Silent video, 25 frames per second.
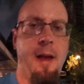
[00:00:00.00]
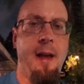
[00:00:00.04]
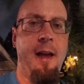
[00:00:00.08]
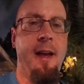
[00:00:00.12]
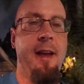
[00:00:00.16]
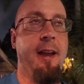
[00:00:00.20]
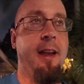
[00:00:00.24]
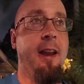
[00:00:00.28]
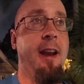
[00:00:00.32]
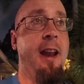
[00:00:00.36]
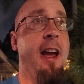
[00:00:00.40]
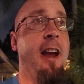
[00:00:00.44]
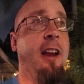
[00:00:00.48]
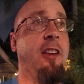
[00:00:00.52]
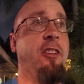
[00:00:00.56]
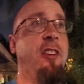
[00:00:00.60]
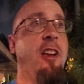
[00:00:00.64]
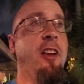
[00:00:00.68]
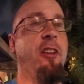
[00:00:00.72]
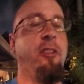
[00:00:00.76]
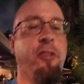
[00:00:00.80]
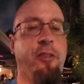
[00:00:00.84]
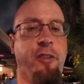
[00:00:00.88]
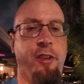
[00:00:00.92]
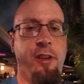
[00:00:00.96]
I can
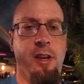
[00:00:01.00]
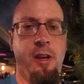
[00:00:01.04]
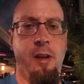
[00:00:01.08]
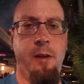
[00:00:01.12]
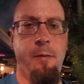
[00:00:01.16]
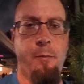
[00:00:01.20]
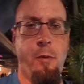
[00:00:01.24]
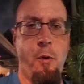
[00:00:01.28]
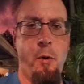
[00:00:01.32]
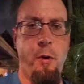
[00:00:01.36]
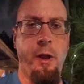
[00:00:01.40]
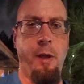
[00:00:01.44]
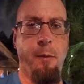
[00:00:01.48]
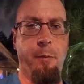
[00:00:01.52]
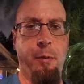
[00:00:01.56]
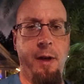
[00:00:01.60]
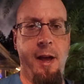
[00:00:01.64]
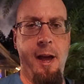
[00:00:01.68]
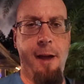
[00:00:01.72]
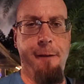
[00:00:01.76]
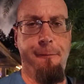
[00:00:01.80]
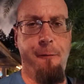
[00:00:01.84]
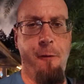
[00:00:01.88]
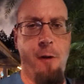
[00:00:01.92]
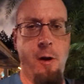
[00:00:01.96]
access the boarding
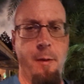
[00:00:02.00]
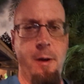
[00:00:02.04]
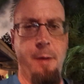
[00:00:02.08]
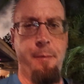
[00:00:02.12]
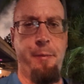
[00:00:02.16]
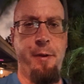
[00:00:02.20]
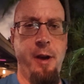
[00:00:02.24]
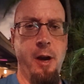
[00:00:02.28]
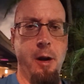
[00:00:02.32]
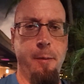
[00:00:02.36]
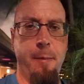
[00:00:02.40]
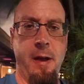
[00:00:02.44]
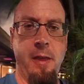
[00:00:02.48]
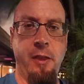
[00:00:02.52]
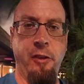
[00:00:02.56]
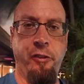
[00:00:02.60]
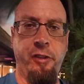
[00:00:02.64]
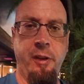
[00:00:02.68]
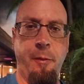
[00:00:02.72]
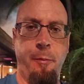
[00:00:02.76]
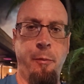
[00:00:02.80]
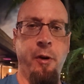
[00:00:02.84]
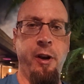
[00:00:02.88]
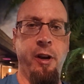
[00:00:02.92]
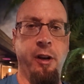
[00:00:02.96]
platform up here by the
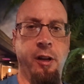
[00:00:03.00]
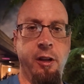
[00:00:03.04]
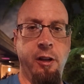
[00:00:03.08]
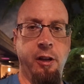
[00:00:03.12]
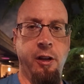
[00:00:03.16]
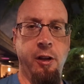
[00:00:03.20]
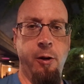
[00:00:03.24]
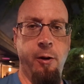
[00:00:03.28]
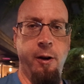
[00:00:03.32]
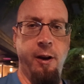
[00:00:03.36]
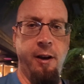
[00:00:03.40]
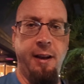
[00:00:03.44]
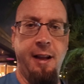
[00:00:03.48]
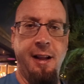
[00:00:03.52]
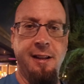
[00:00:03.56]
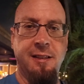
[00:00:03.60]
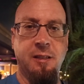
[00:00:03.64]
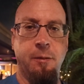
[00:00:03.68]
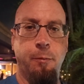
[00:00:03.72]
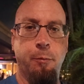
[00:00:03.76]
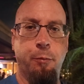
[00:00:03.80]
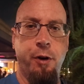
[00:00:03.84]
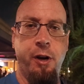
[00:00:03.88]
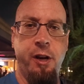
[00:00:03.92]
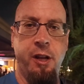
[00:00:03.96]
submarine lagoon and get
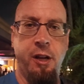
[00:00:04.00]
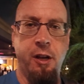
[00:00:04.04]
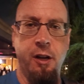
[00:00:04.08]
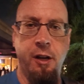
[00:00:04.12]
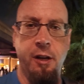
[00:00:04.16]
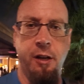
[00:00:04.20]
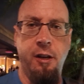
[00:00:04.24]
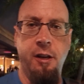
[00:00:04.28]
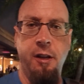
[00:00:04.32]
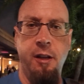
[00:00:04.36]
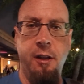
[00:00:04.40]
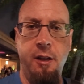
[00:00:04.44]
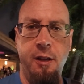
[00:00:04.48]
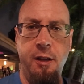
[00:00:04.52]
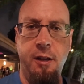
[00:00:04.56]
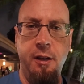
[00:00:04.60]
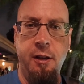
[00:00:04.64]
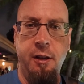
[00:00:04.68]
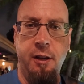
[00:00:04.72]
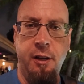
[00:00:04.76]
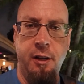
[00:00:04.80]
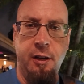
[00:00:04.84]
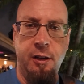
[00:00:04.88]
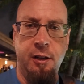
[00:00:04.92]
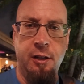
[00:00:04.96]
some pretty good
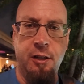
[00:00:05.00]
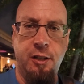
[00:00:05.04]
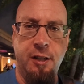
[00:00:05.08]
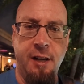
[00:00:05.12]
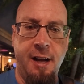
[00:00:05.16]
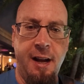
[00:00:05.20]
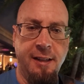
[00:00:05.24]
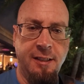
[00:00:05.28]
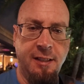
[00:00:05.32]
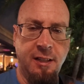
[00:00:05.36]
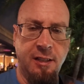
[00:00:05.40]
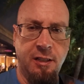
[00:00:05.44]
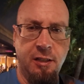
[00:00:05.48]
shots.